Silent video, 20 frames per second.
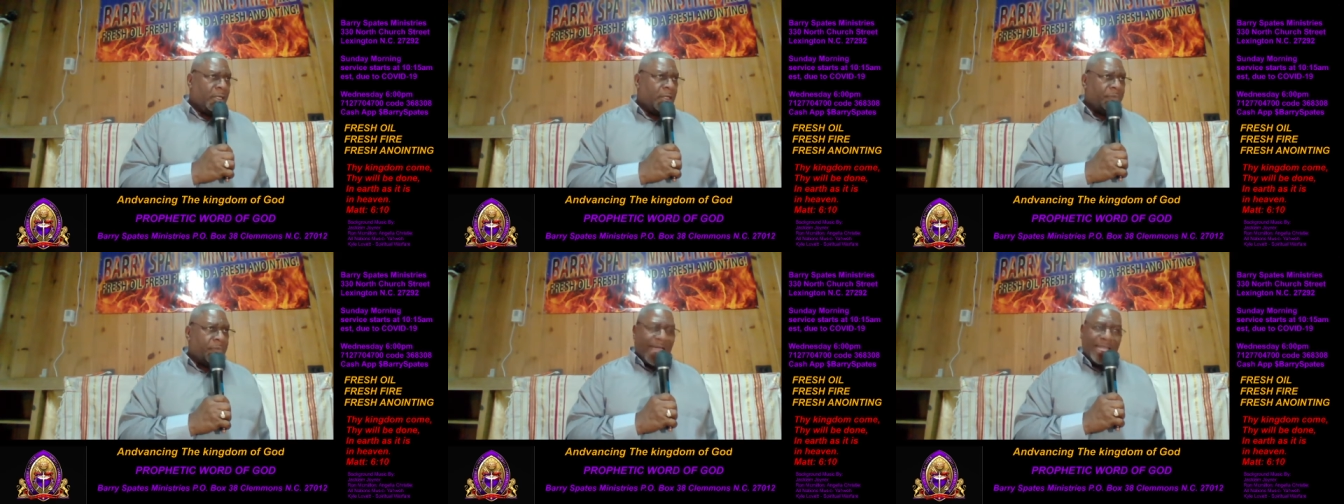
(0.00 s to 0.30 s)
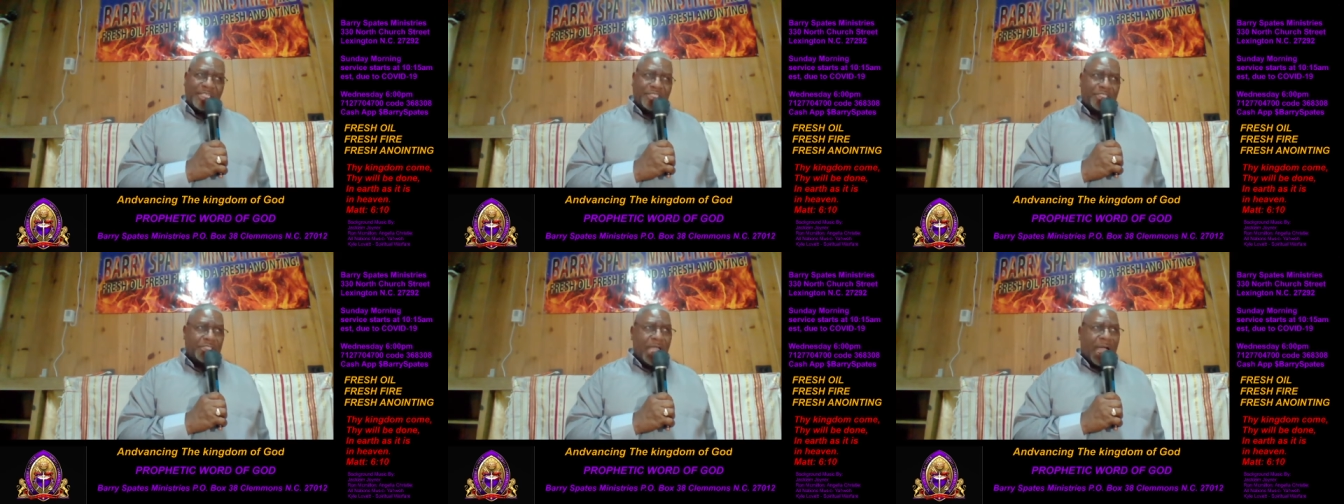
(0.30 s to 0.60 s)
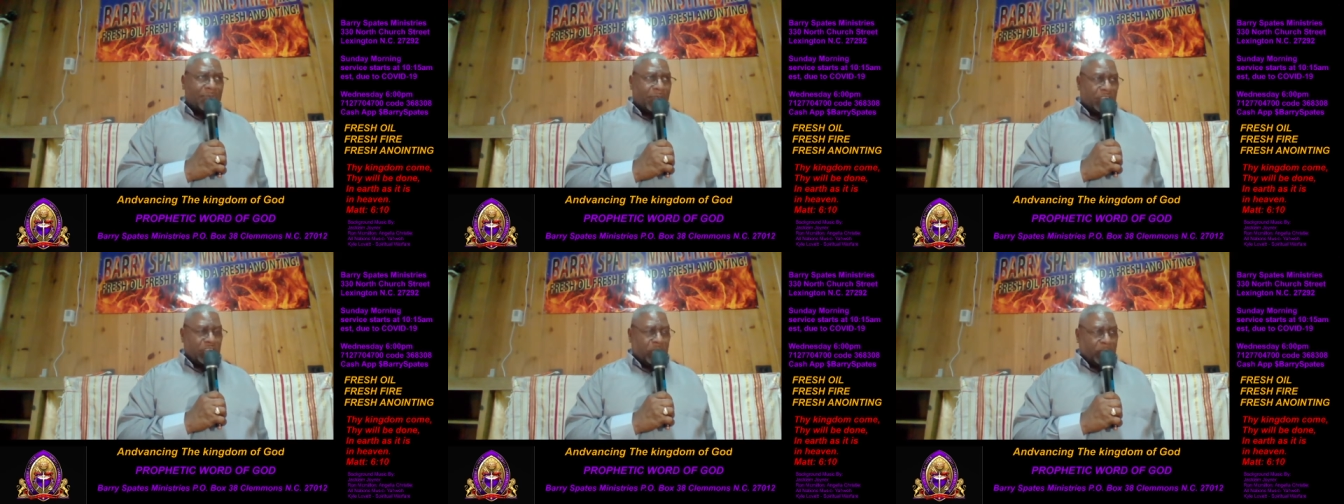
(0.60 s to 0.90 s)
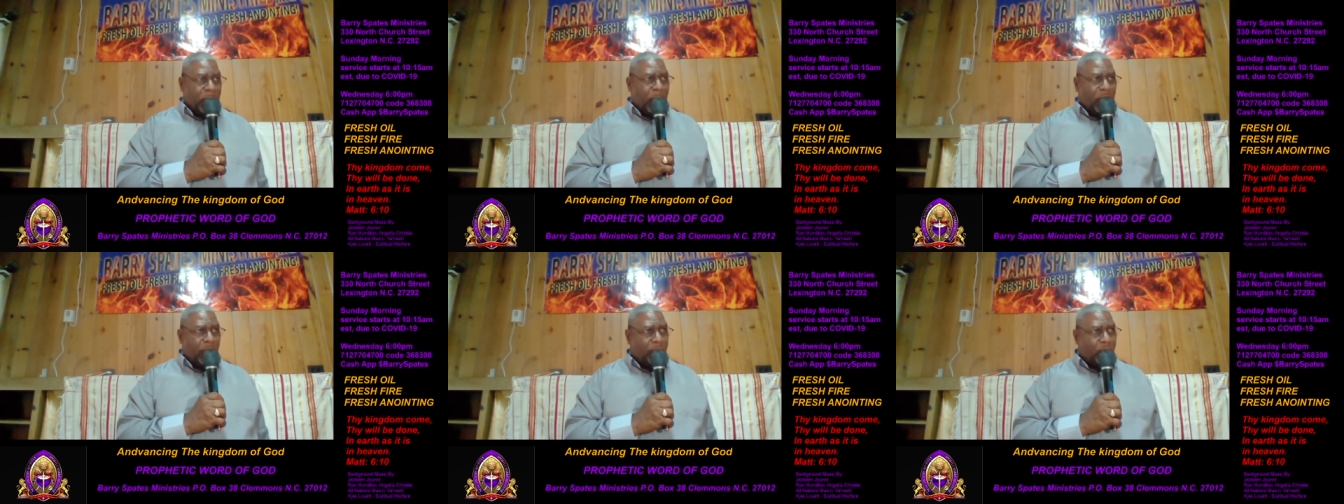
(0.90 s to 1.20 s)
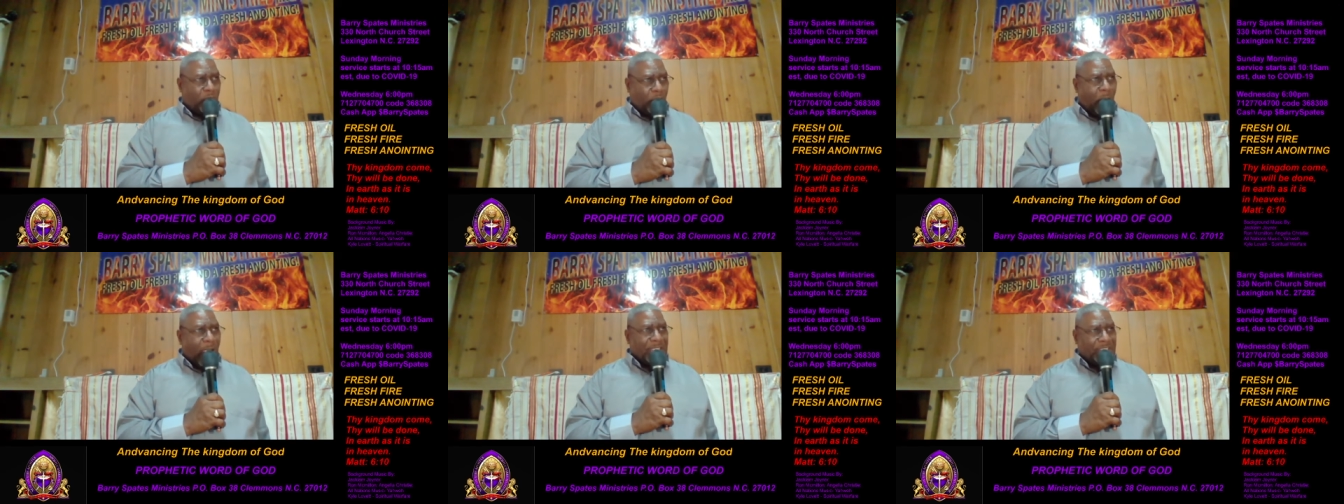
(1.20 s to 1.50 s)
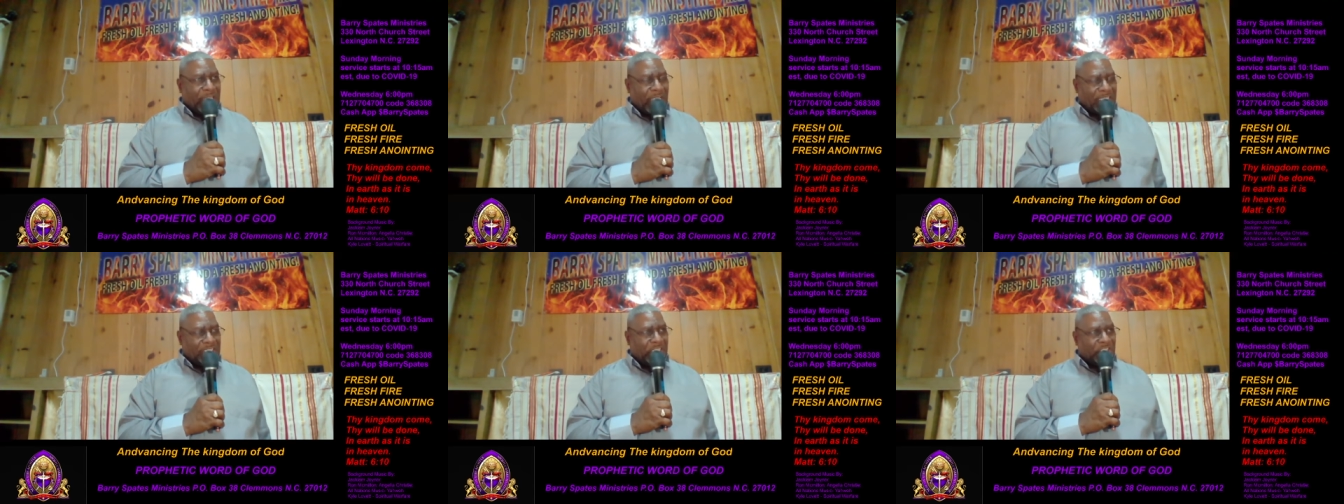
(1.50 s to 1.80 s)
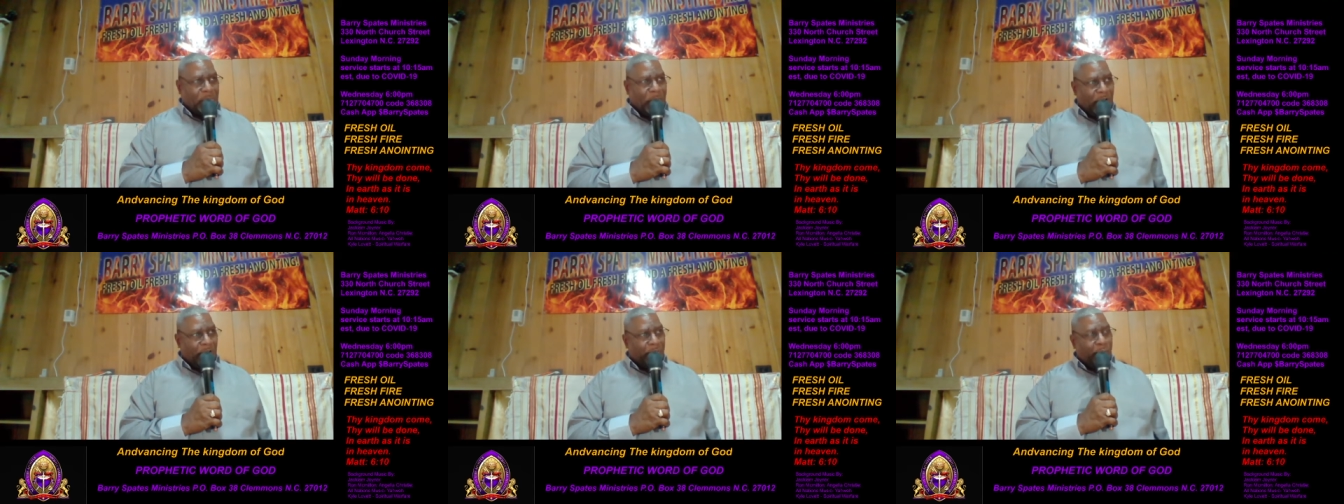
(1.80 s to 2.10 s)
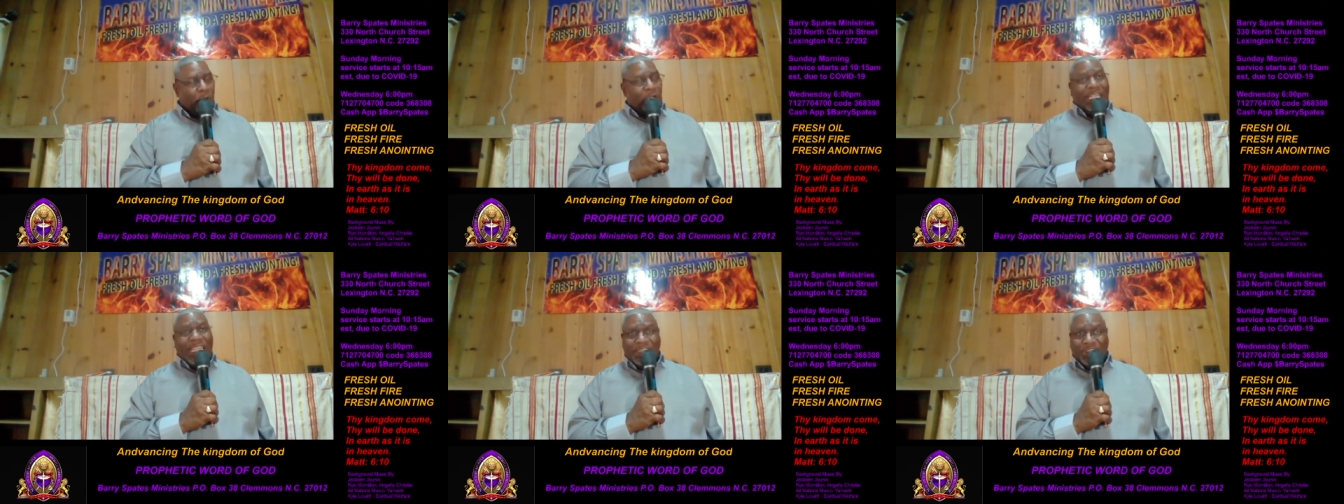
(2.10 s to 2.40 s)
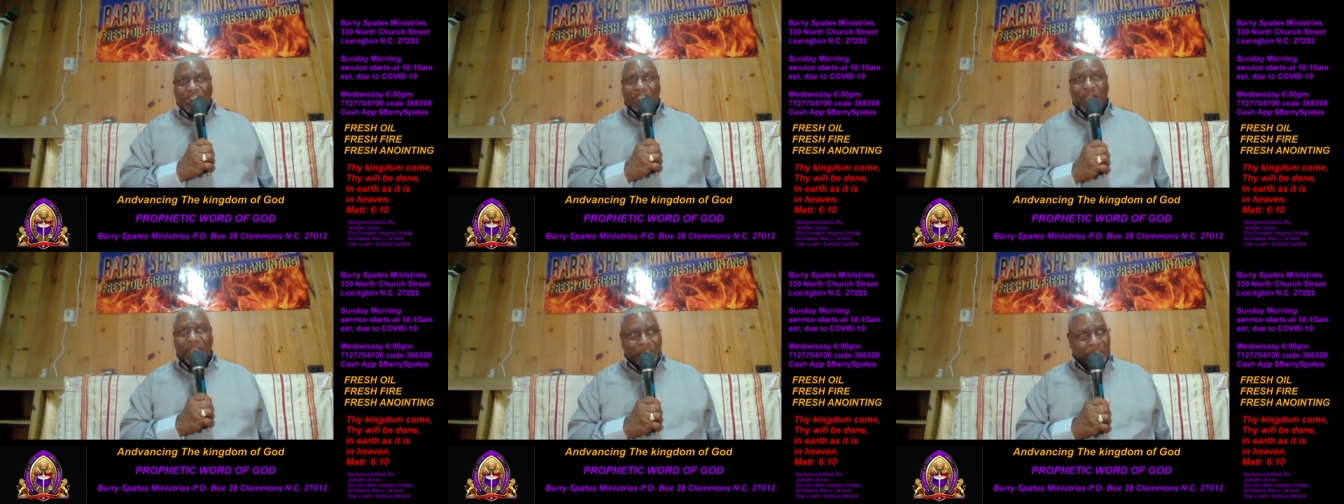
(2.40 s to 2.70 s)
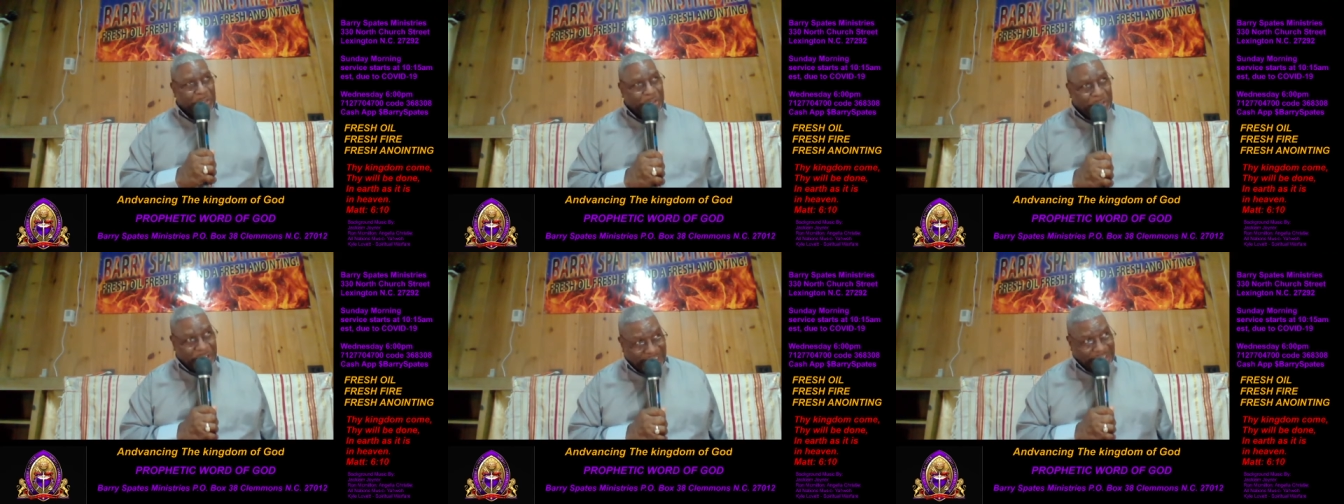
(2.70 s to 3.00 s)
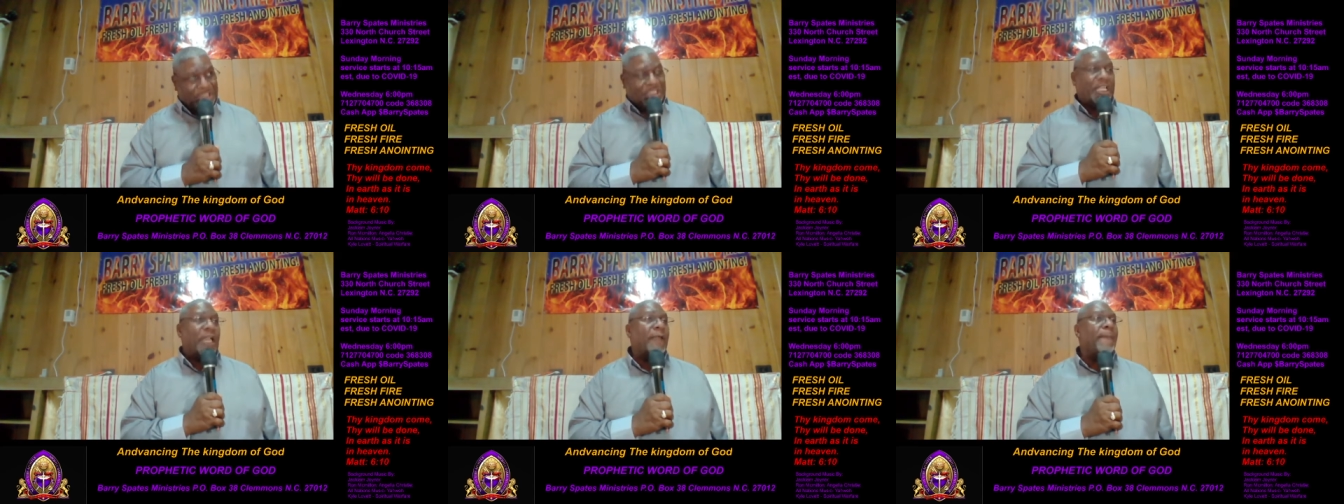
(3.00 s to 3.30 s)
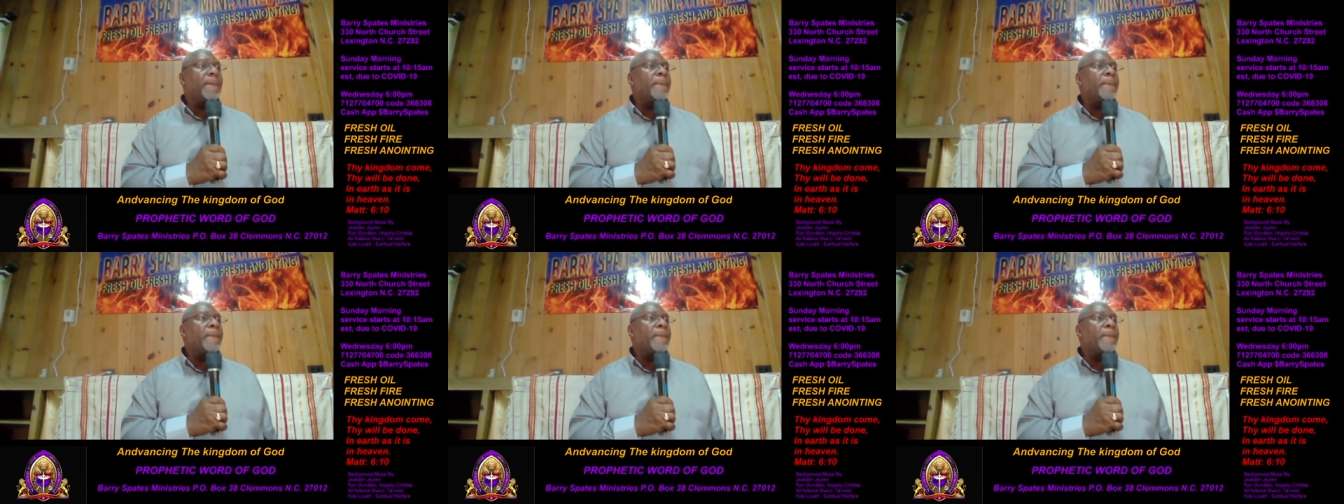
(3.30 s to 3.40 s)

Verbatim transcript: That is not the spirit of Christ. That's the spirit of religion and tradition.